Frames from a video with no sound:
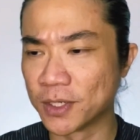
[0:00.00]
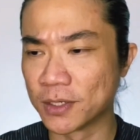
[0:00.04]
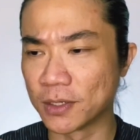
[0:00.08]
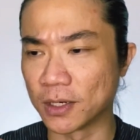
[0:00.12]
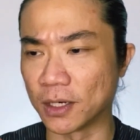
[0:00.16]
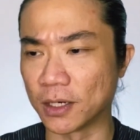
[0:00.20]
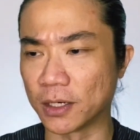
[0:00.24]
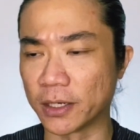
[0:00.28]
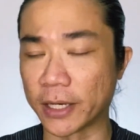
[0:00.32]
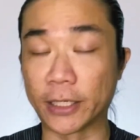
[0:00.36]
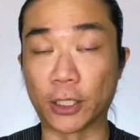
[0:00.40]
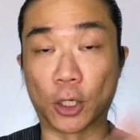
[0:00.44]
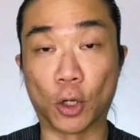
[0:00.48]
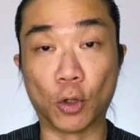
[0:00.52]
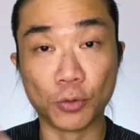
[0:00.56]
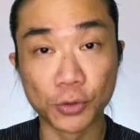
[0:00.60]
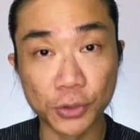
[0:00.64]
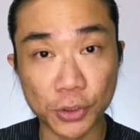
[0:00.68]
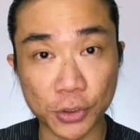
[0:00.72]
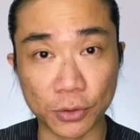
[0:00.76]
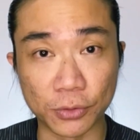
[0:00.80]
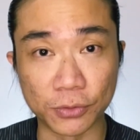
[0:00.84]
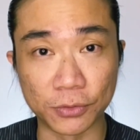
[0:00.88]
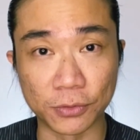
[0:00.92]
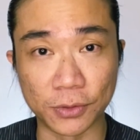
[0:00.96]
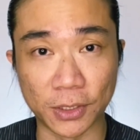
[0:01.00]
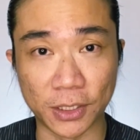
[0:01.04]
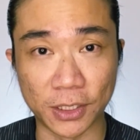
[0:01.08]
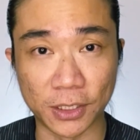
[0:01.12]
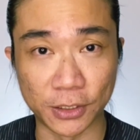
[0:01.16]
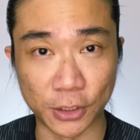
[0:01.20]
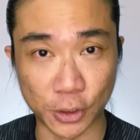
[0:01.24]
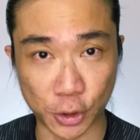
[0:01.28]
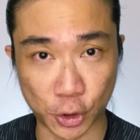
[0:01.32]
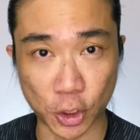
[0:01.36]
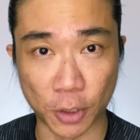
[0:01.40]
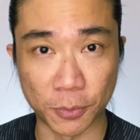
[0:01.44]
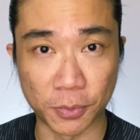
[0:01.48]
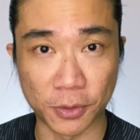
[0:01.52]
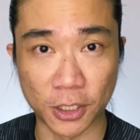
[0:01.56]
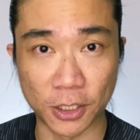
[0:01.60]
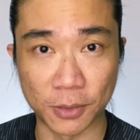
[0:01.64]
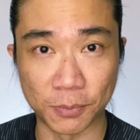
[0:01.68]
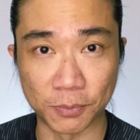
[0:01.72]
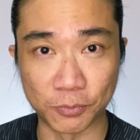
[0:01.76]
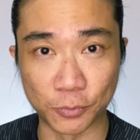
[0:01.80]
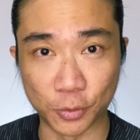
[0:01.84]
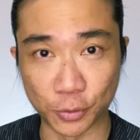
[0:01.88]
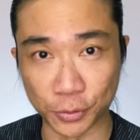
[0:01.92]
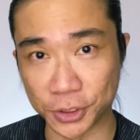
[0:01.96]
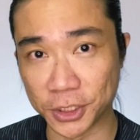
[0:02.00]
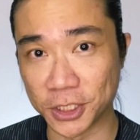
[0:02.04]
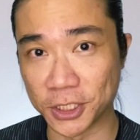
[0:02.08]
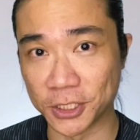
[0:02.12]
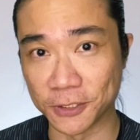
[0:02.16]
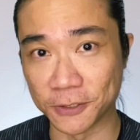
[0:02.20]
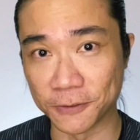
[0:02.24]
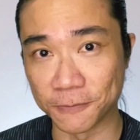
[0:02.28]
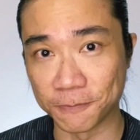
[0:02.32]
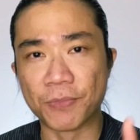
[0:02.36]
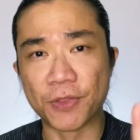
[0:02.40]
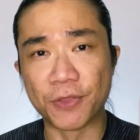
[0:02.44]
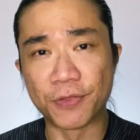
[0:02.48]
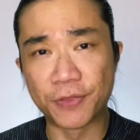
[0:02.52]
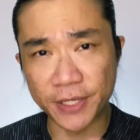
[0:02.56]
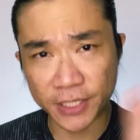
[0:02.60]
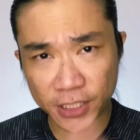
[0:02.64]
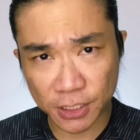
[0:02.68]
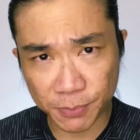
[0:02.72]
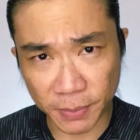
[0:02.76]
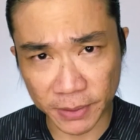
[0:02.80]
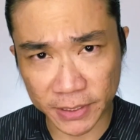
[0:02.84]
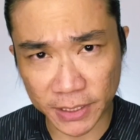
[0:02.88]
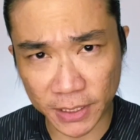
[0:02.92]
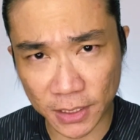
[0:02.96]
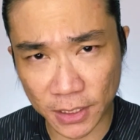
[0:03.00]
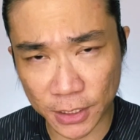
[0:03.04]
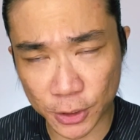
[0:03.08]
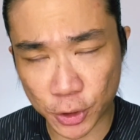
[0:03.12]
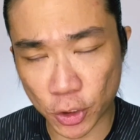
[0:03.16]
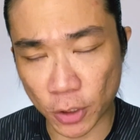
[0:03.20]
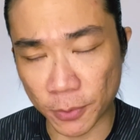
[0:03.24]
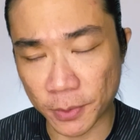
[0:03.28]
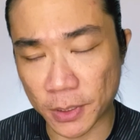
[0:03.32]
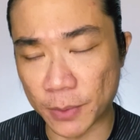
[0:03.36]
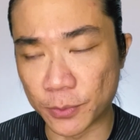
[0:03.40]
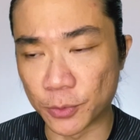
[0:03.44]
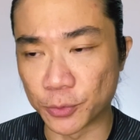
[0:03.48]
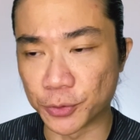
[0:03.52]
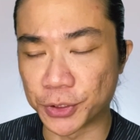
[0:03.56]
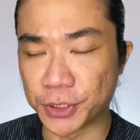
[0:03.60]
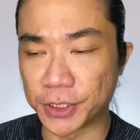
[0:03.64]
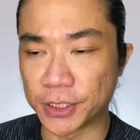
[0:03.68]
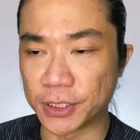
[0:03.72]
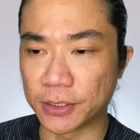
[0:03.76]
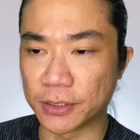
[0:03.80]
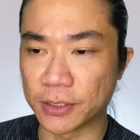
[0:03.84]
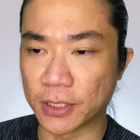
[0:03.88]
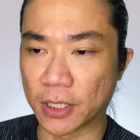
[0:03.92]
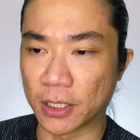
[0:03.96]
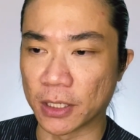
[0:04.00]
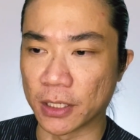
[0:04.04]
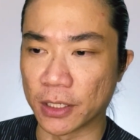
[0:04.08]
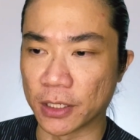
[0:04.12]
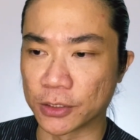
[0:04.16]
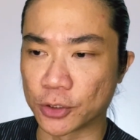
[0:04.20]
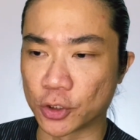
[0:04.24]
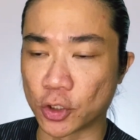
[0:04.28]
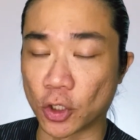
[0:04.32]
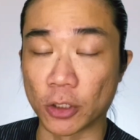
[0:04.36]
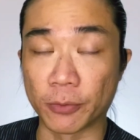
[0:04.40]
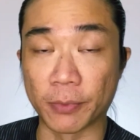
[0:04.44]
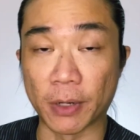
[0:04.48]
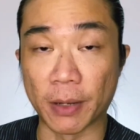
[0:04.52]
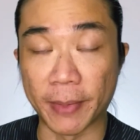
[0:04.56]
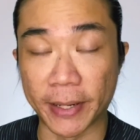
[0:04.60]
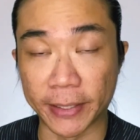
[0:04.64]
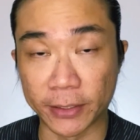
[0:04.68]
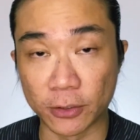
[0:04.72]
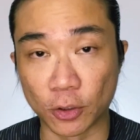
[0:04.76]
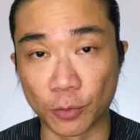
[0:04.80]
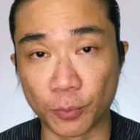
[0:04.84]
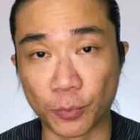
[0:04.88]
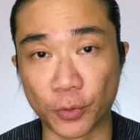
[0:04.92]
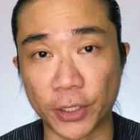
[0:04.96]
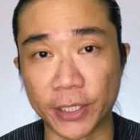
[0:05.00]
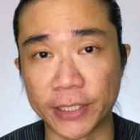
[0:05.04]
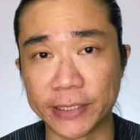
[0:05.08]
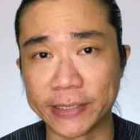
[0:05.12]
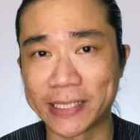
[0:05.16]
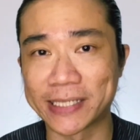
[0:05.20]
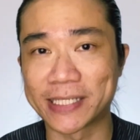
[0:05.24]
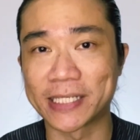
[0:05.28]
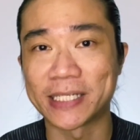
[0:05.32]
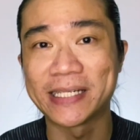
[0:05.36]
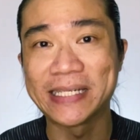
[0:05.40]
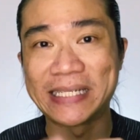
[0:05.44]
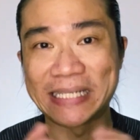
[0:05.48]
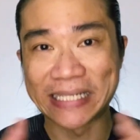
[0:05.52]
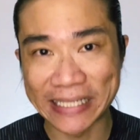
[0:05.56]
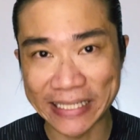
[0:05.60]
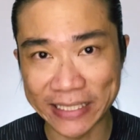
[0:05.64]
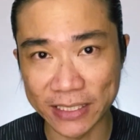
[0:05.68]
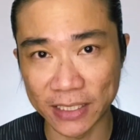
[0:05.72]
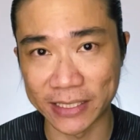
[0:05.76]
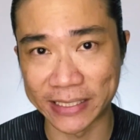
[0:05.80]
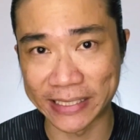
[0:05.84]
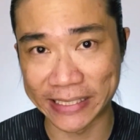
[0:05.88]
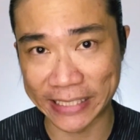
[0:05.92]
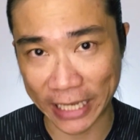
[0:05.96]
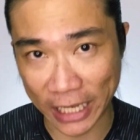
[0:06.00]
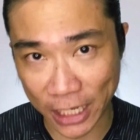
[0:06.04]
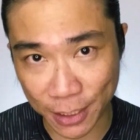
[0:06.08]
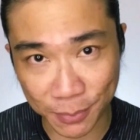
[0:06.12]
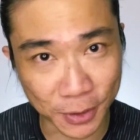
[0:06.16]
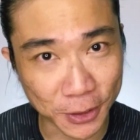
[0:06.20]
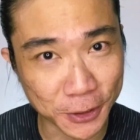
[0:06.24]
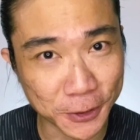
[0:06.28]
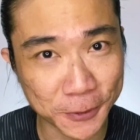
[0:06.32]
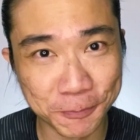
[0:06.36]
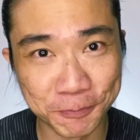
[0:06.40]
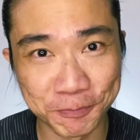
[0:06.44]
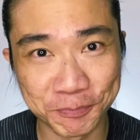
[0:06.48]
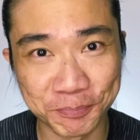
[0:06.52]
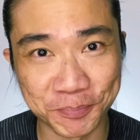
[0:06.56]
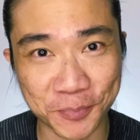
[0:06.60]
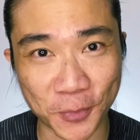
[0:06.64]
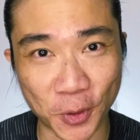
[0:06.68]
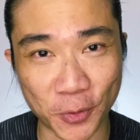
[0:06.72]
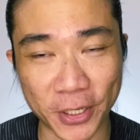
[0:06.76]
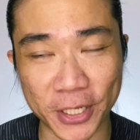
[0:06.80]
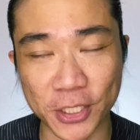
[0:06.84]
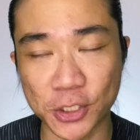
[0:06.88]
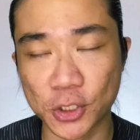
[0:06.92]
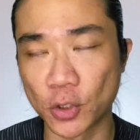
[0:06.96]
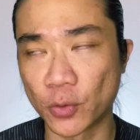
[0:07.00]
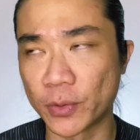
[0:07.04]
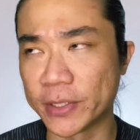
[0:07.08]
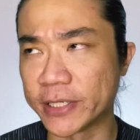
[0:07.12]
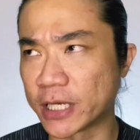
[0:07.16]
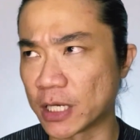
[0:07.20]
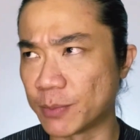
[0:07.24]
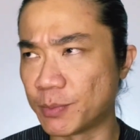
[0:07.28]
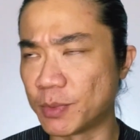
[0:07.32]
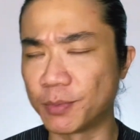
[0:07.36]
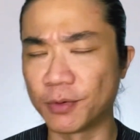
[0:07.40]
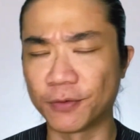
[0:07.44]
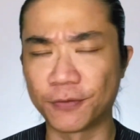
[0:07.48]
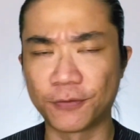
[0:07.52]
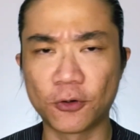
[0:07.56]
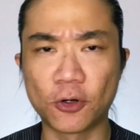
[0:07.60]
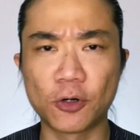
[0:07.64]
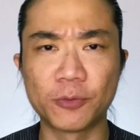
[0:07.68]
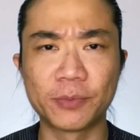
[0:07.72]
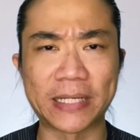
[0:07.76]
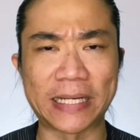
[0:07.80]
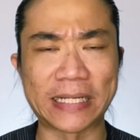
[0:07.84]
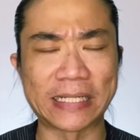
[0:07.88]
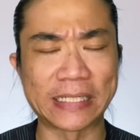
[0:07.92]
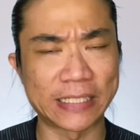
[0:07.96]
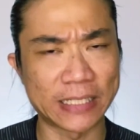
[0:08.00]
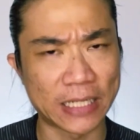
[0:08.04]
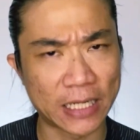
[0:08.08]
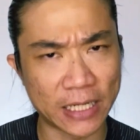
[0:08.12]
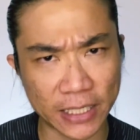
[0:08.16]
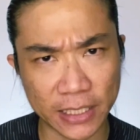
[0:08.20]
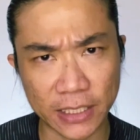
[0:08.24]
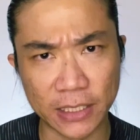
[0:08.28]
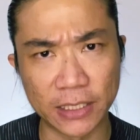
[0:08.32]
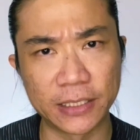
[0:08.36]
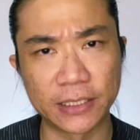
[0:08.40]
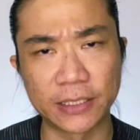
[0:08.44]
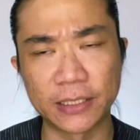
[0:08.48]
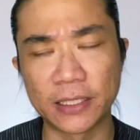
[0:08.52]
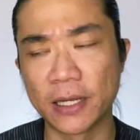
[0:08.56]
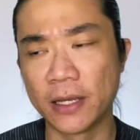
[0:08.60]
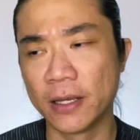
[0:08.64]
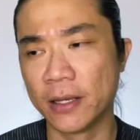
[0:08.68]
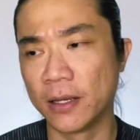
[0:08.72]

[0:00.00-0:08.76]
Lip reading: and also the chop cup routine. This particular chop cup routine taught by Michael O'Brien doesn't need a table. Okay, so it can be performed entirely